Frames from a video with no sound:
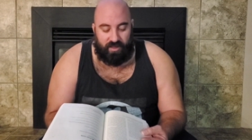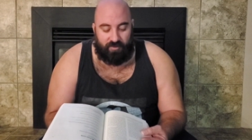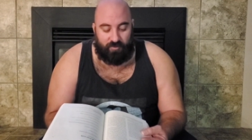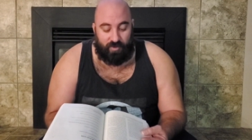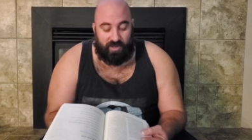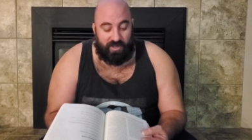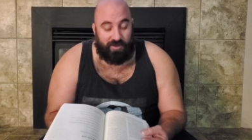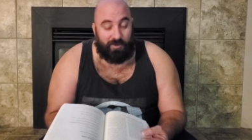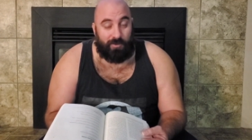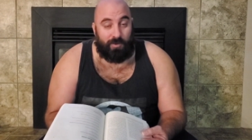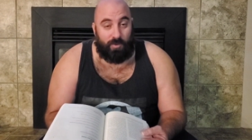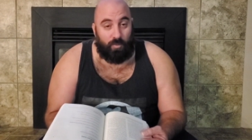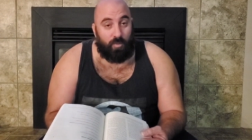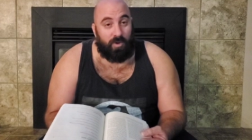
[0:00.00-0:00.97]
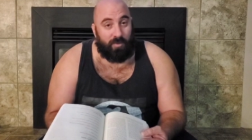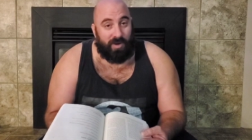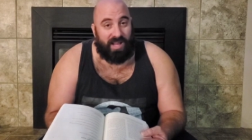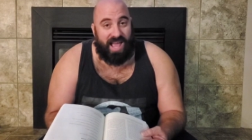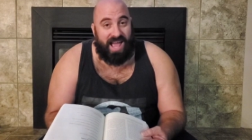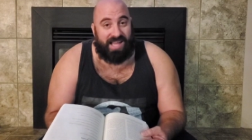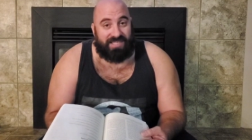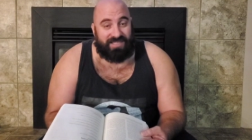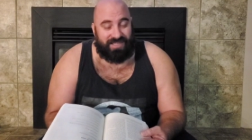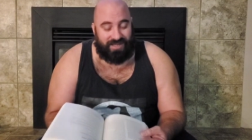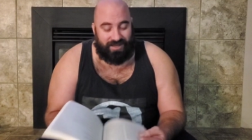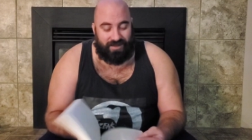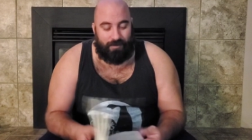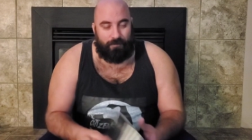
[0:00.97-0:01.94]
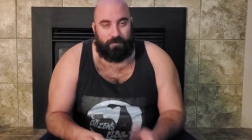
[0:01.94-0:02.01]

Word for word: If we knew, we would ask.